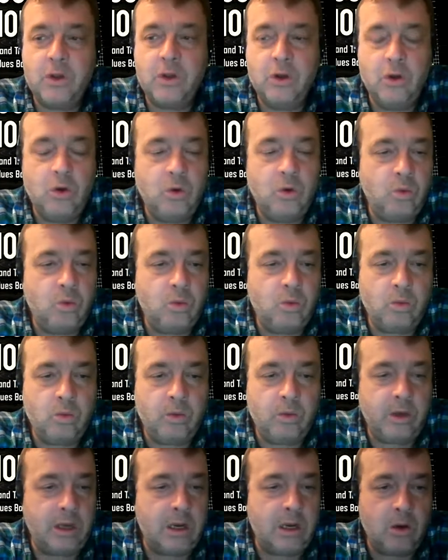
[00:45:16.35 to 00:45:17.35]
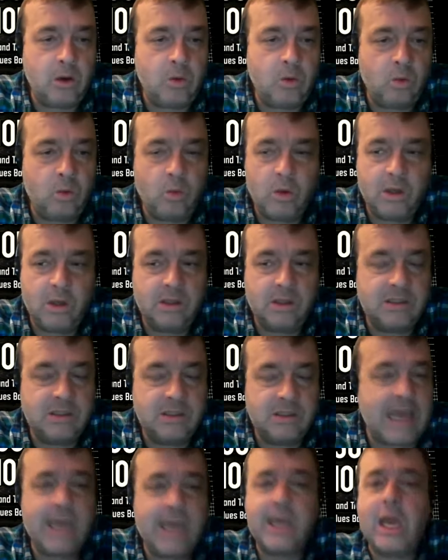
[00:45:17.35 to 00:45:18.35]
who you know would
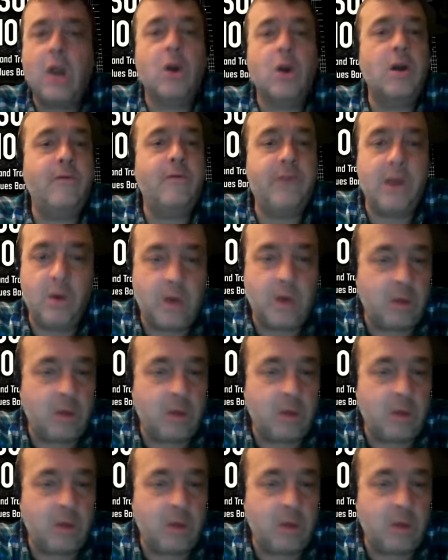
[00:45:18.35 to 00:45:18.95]
take care of you.